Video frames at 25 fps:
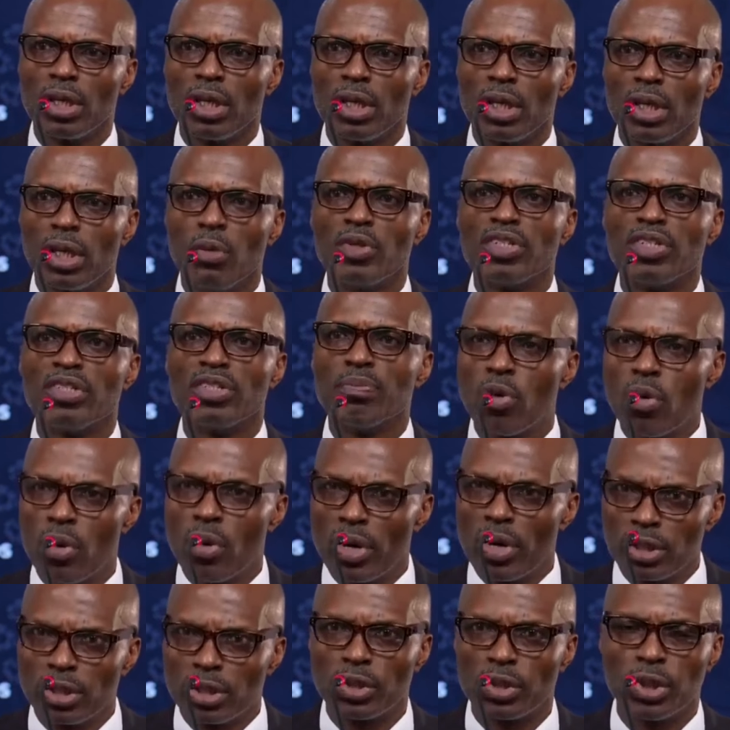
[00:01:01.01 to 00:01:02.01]
it was
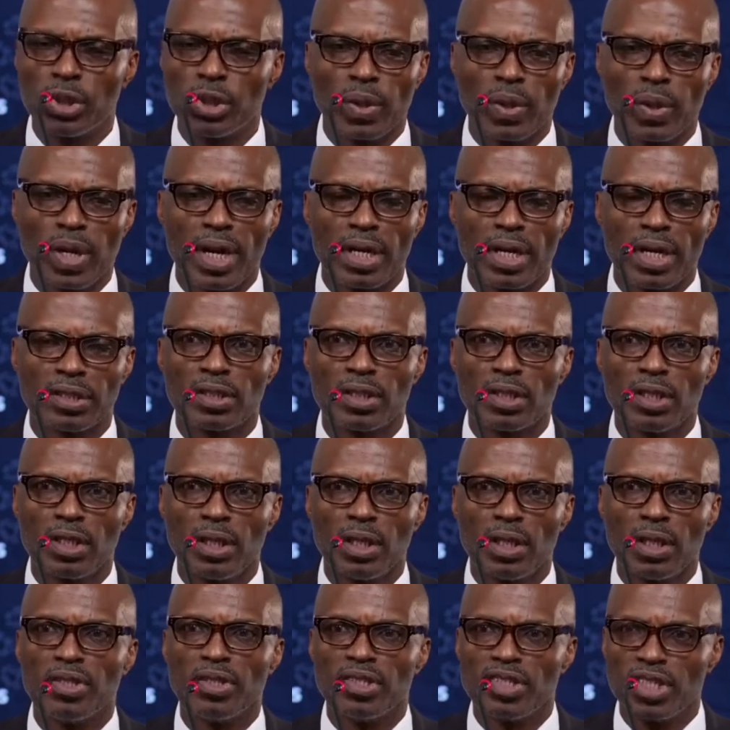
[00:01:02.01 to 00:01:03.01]
important to address,
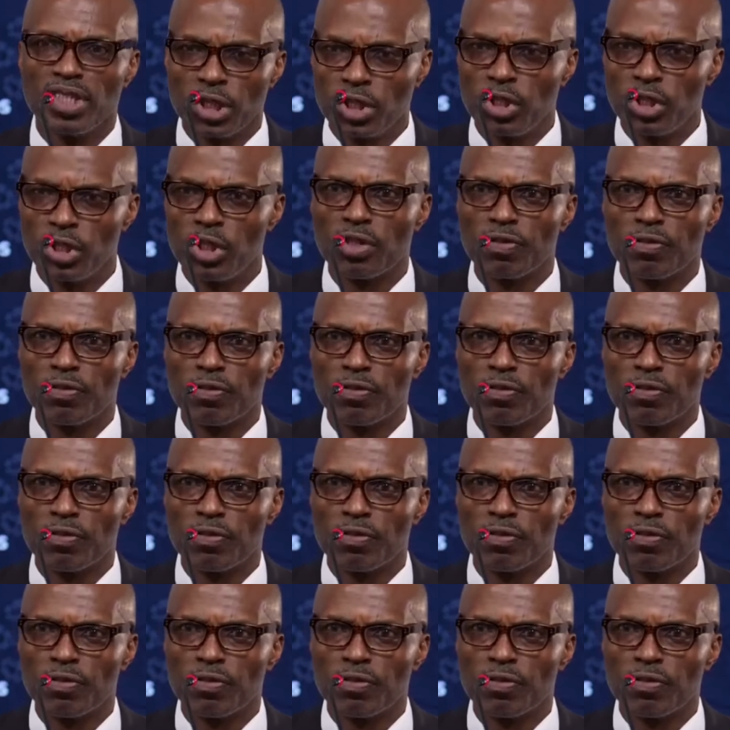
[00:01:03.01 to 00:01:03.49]
position the U.S.